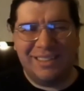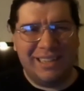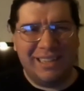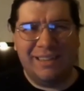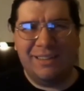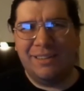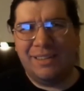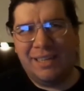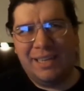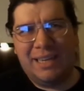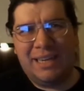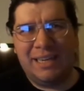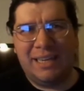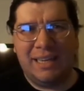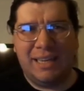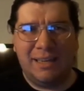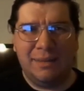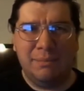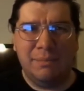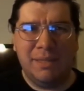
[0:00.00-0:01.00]
Okay, okay,
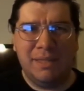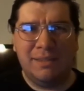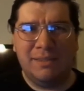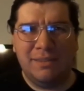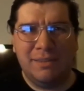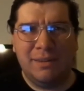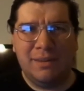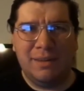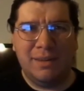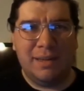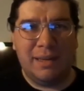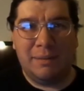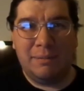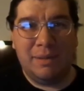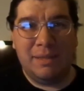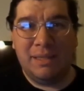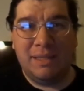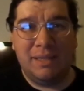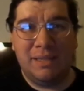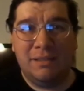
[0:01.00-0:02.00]
I gotta admit though,
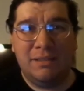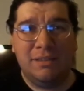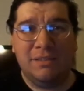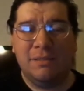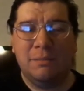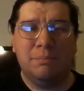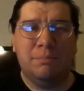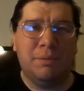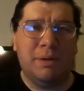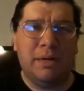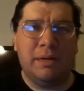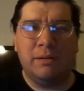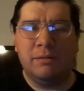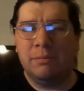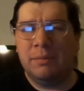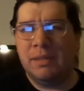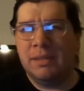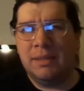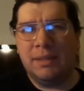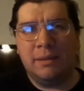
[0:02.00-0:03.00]
I mean, it doesn't
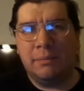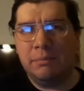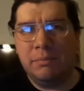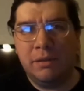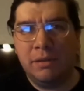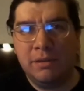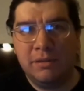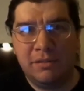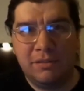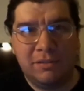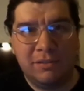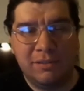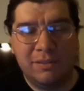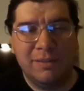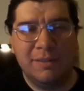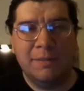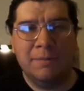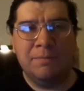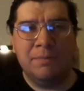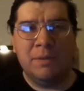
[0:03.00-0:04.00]
bother me that
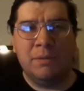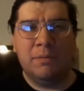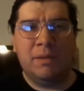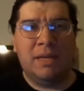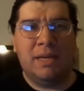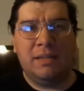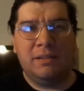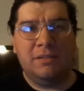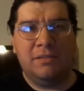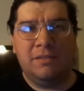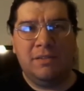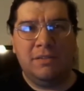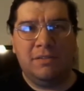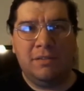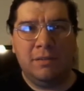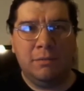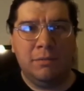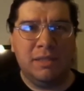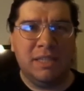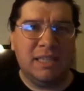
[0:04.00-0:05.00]
much when I had to
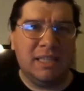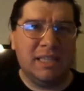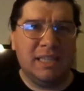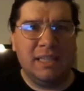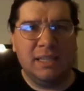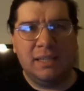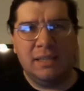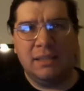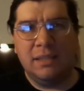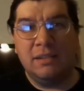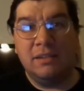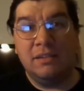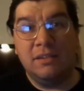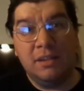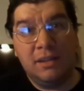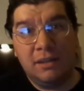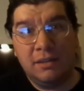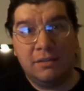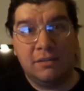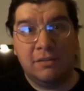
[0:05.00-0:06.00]
see someone get kicked in the
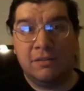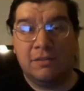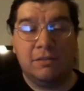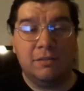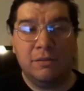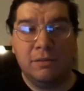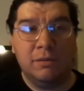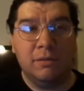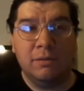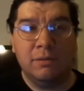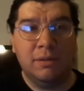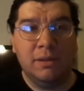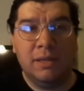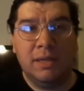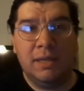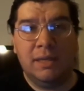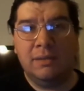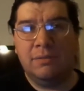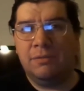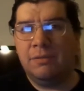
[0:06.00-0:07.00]
nuts or
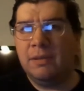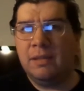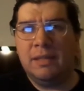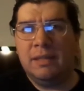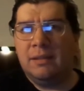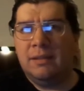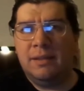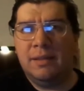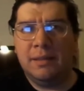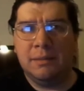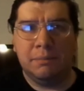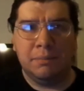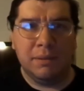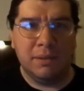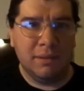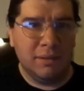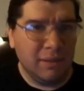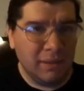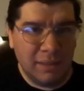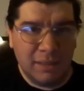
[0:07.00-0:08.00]
anything like that,
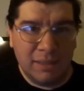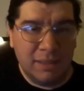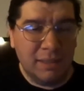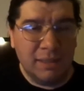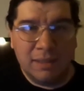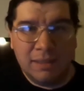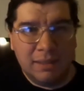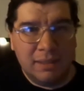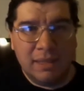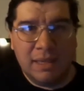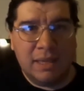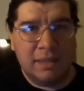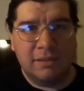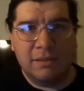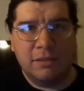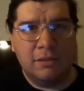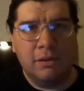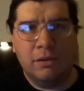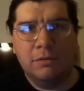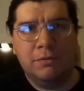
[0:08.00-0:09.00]
but they
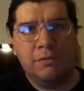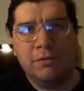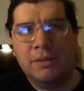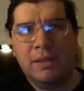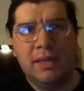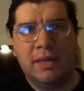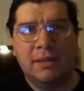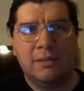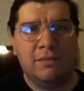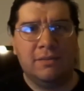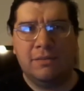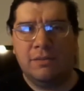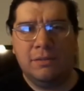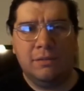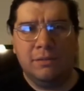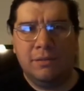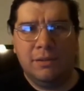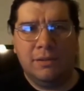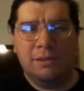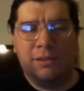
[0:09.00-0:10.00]
had to go for that,
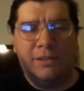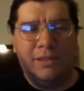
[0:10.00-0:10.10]
so